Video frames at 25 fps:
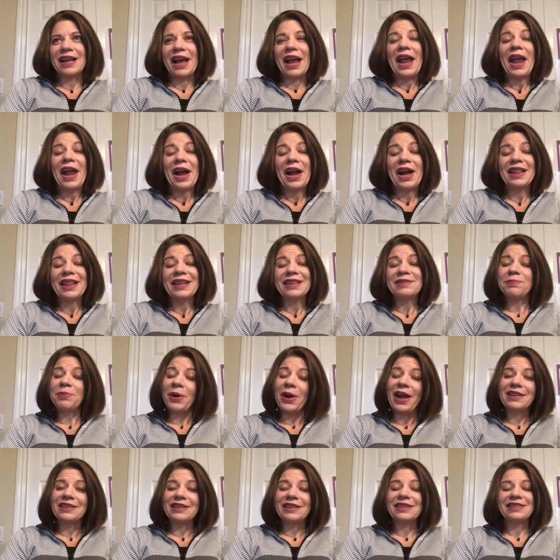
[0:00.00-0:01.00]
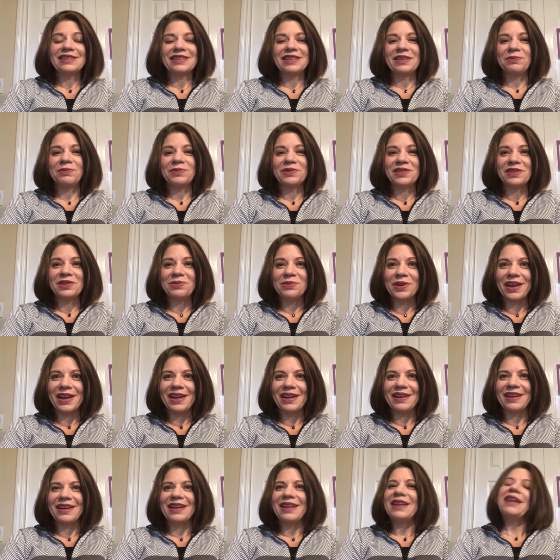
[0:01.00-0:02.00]
I had this practice, and I'm still
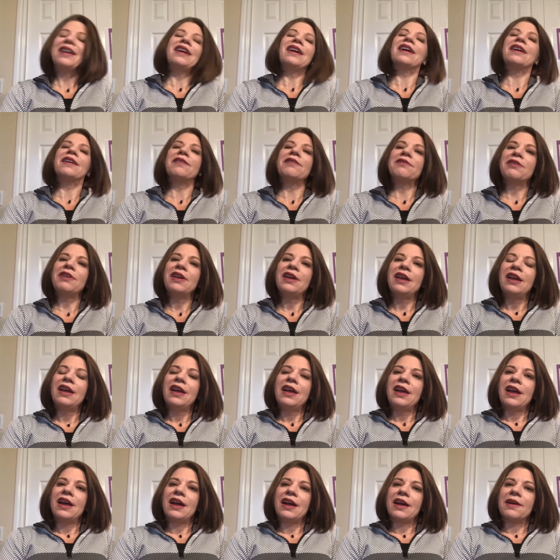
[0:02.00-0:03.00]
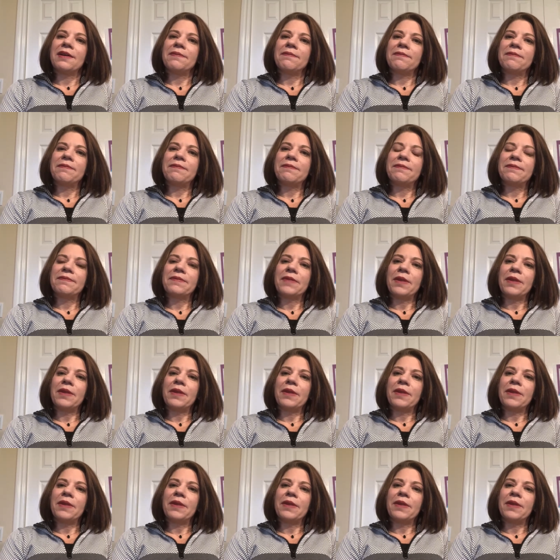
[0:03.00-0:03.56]
working on it of um,